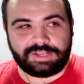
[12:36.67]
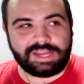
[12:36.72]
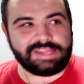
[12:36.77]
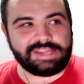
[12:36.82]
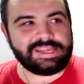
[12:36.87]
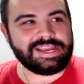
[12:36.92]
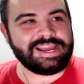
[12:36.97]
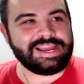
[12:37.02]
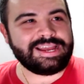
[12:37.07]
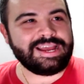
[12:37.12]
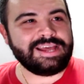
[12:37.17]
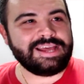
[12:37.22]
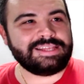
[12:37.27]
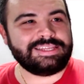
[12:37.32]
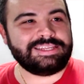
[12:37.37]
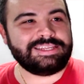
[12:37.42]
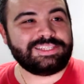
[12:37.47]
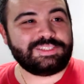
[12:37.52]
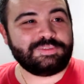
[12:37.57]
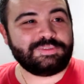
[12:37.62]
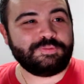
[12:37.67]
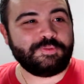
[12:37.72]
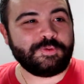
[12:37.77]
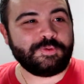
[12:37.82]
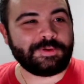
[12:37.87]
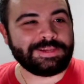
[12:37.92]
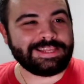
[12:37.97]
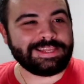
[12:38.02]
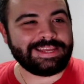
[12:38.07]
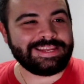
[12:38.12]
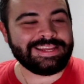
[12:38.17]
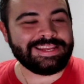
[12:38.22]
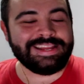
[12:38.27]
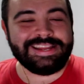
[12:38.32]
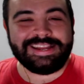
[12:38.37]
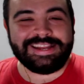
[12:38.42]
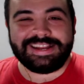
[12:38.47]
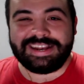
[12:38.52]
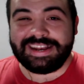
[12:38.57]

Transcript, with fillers: I think I got this for like